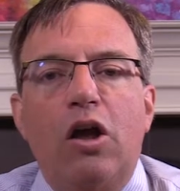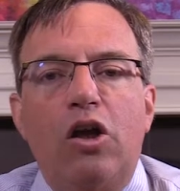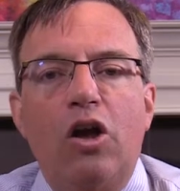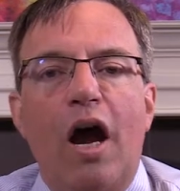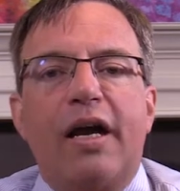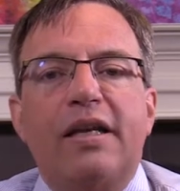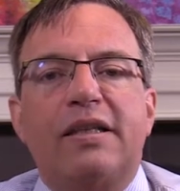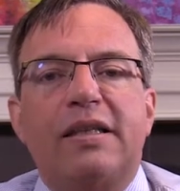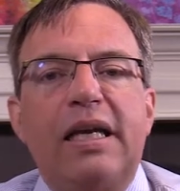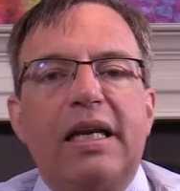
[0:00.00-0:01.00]
You're not going to
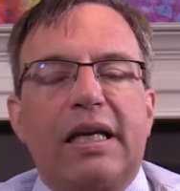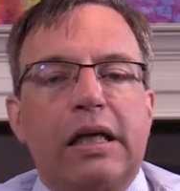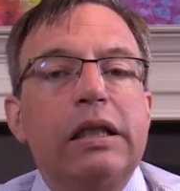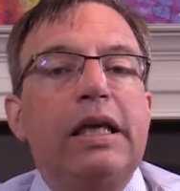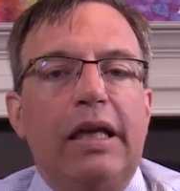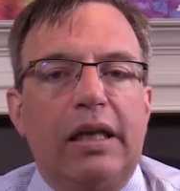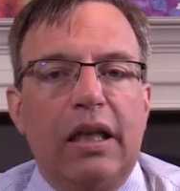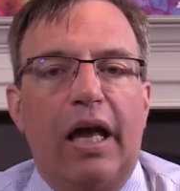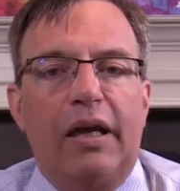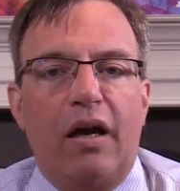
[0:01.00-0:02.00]
see it clean
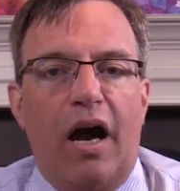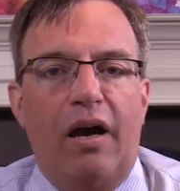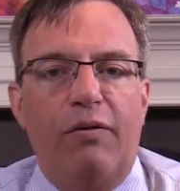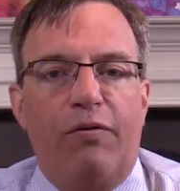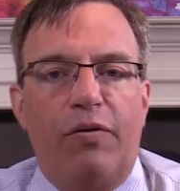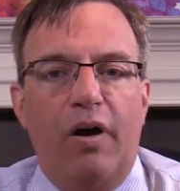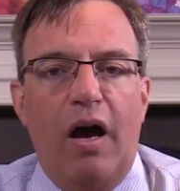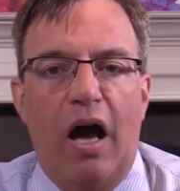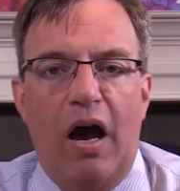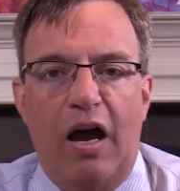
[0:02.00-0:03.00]
like I've
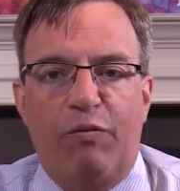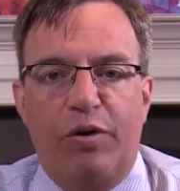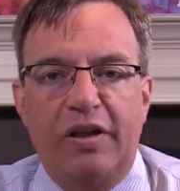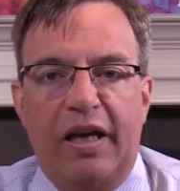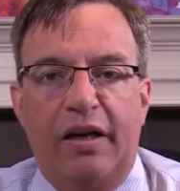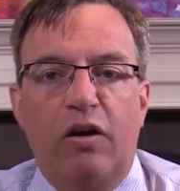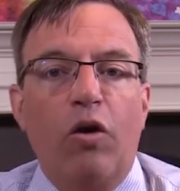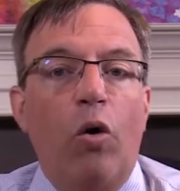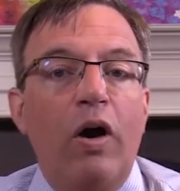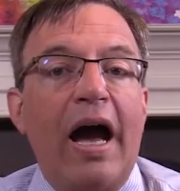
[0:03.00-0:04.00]
presented here,
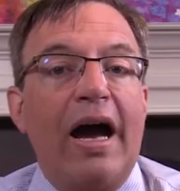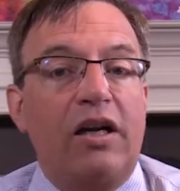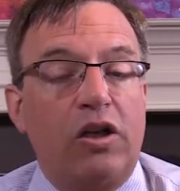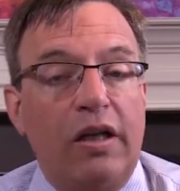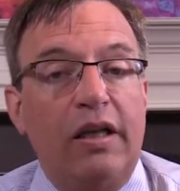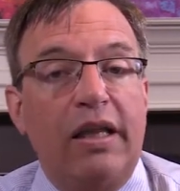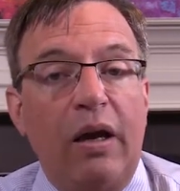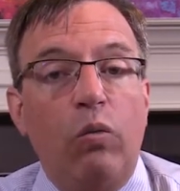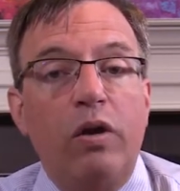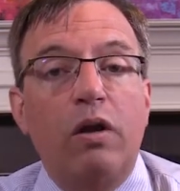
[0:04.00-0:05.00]
though actually they
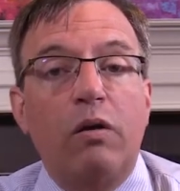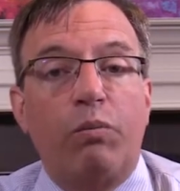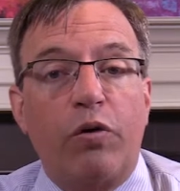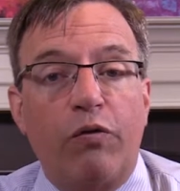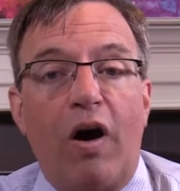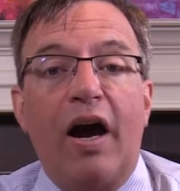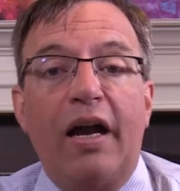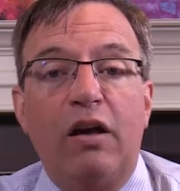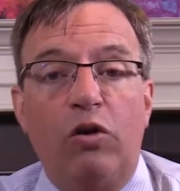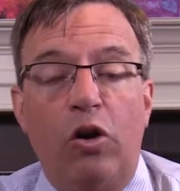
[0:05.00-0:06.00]
will
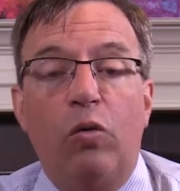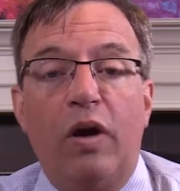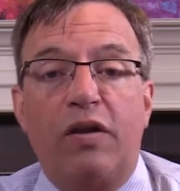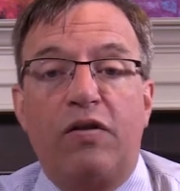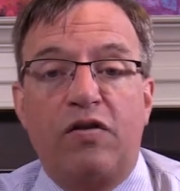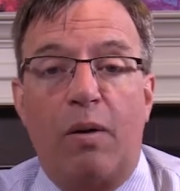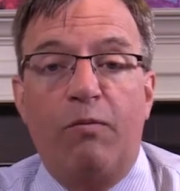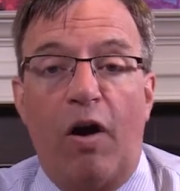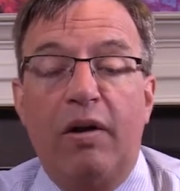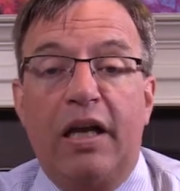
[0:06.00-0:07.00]
provide you with some
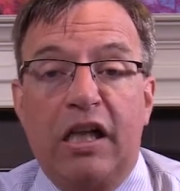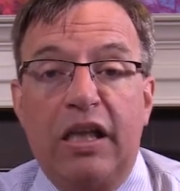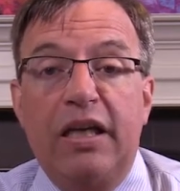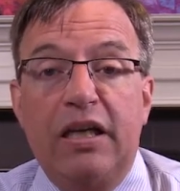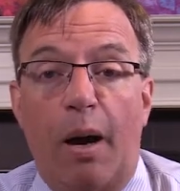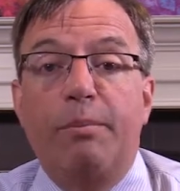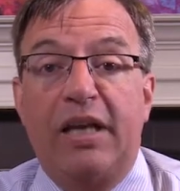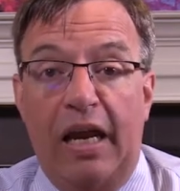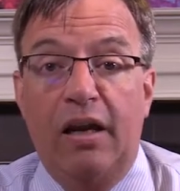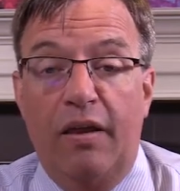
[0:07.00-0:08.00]
very cleaned up
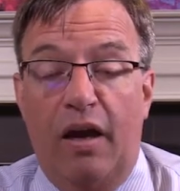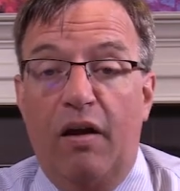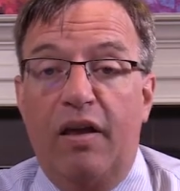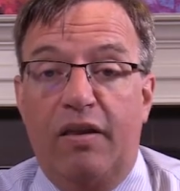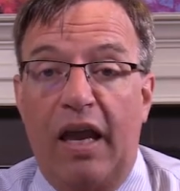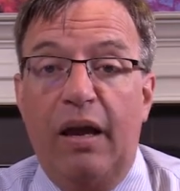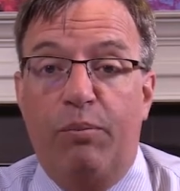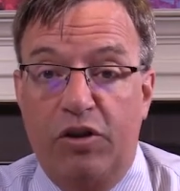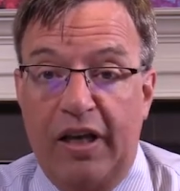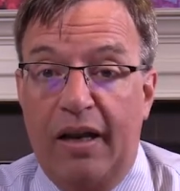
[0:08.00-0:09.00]
data there that they
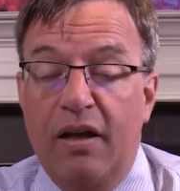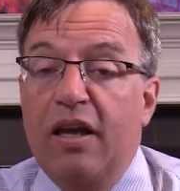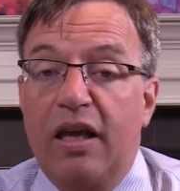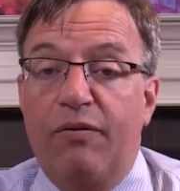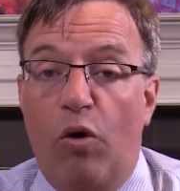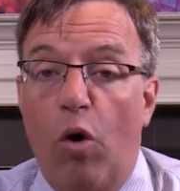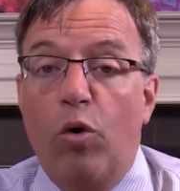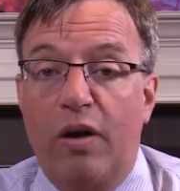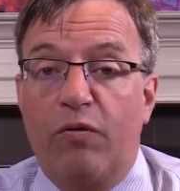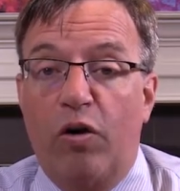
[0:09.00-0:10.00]
present. They have their own
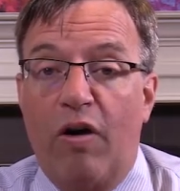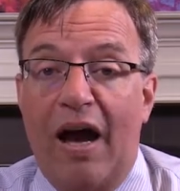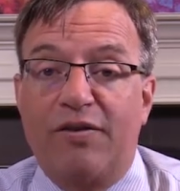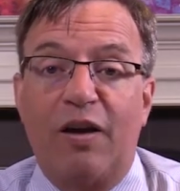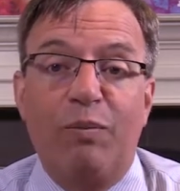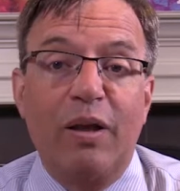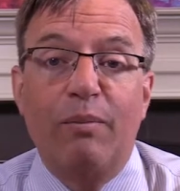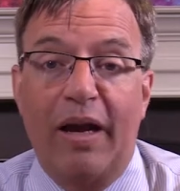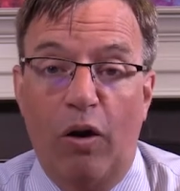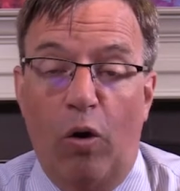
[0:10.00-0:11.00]
infographics. I've built
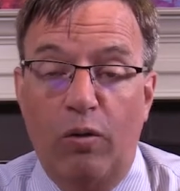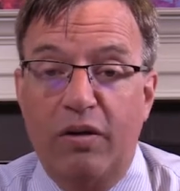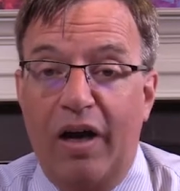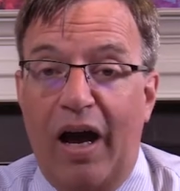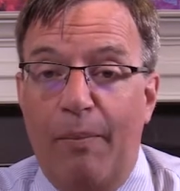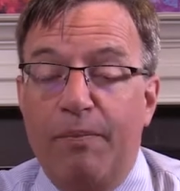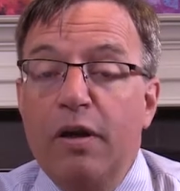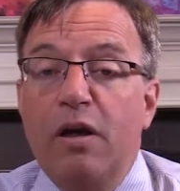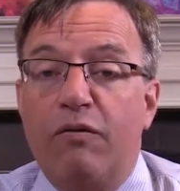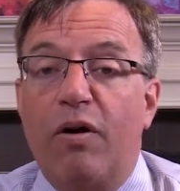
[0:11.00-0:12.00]
my own
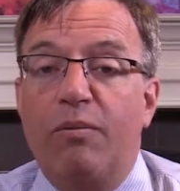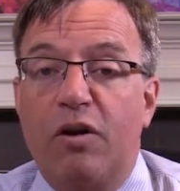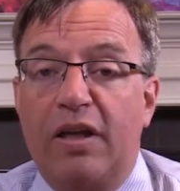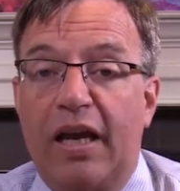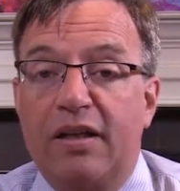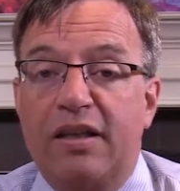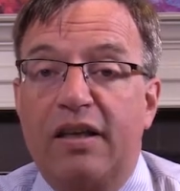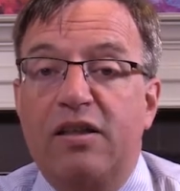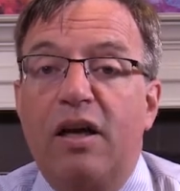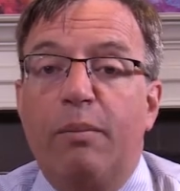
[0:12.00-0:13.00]
from their data
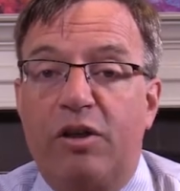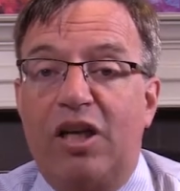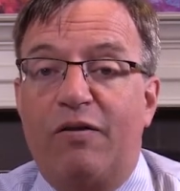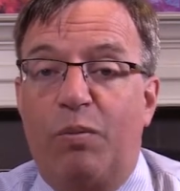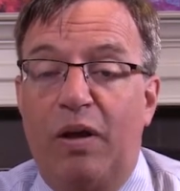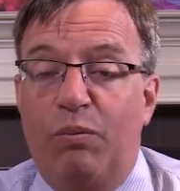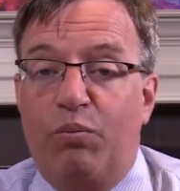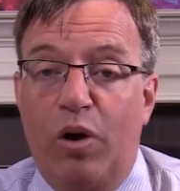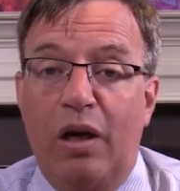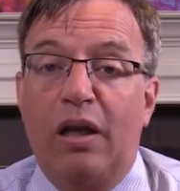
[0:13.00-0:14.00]
sets, but you have to be
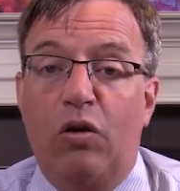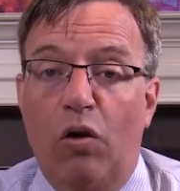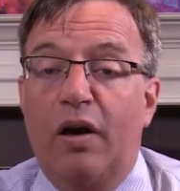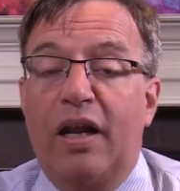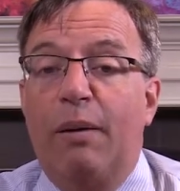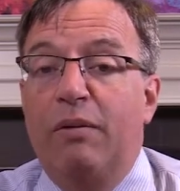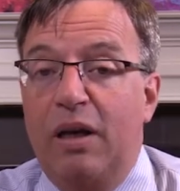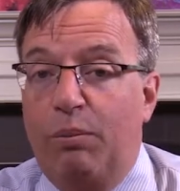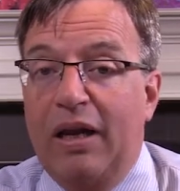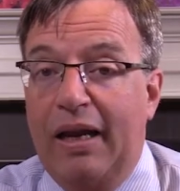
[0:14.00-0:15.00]
pretty good at
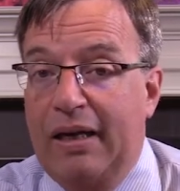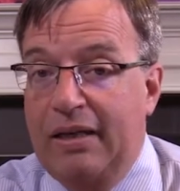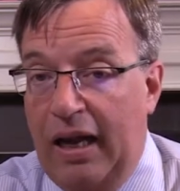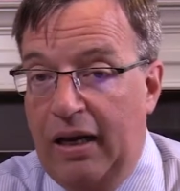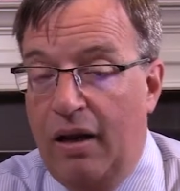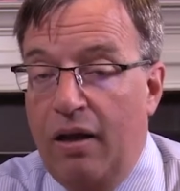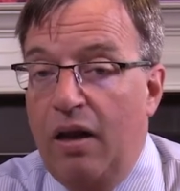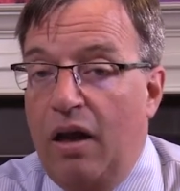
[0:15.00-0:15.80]
manipulating data.